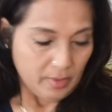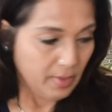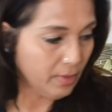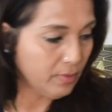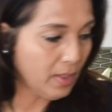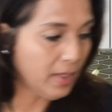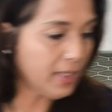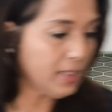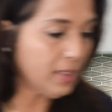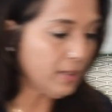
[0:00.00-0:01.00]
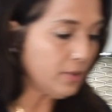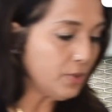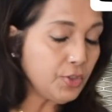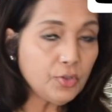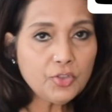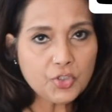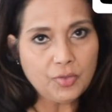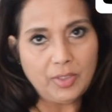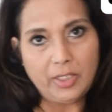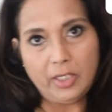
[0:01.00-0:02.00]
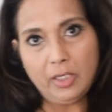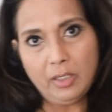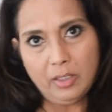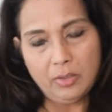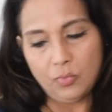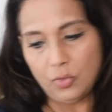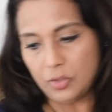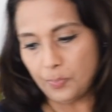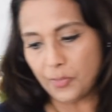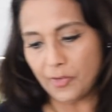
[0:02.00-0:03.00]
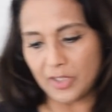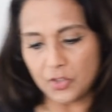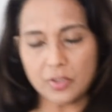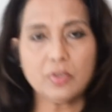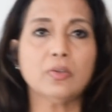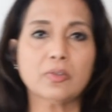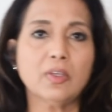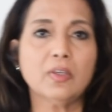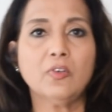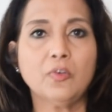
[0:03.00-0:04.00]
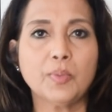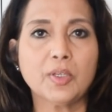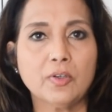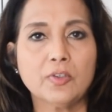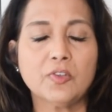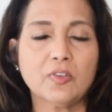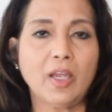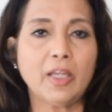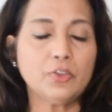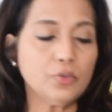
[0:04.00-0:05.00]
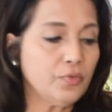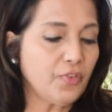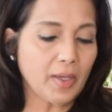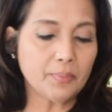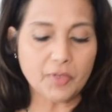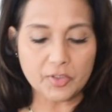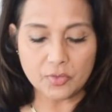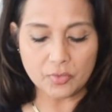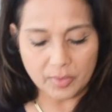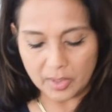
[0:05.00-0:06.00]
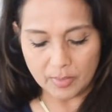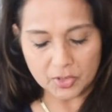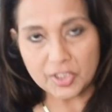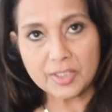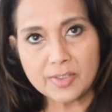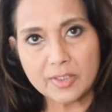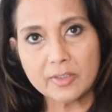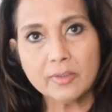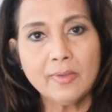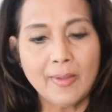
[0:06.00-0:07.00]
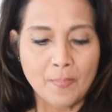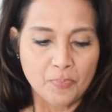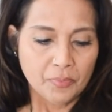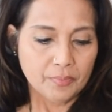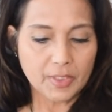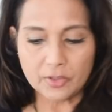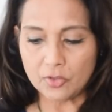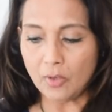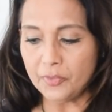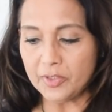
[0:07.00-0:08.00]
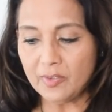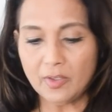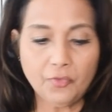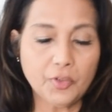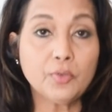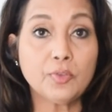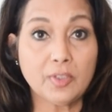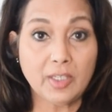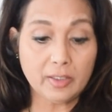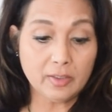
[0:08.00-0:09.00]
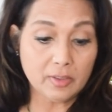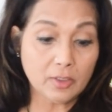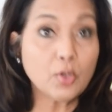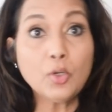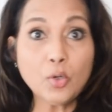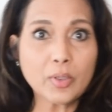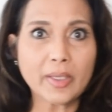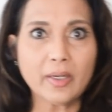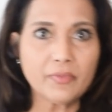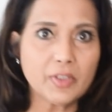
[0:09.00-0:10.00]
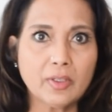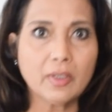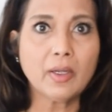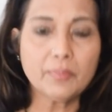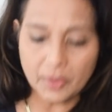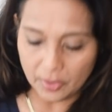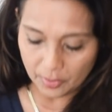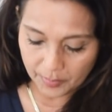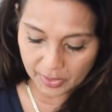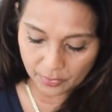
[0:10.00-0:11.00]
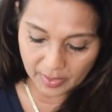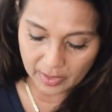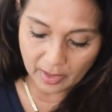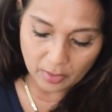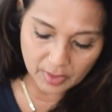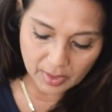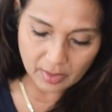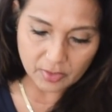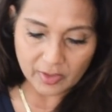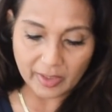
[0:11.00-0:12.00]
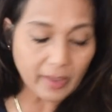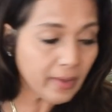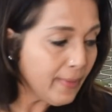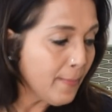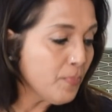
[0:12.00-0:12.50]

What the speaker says: Now I usually would pressure cook this because I do find pressure cooking much easier. But obviously for you to get a good look at everything, I'm going to be doing it out here today.